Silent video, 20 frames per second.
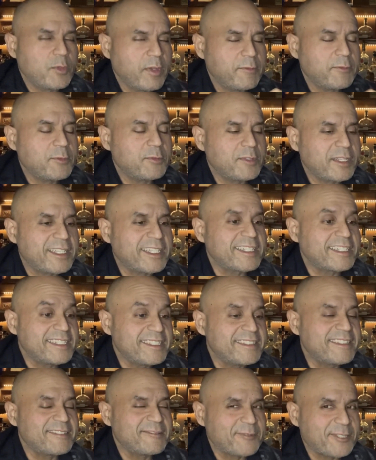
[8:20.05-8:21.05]
have to take it
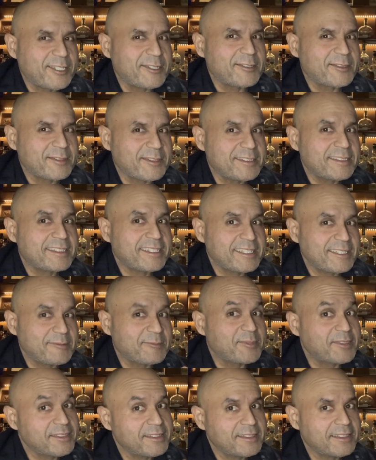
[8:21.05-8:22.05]
easy, because
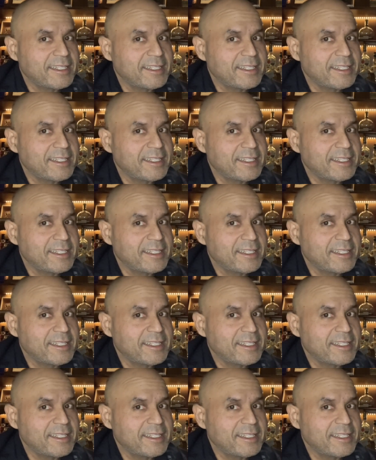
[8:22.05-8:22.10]
sometimes,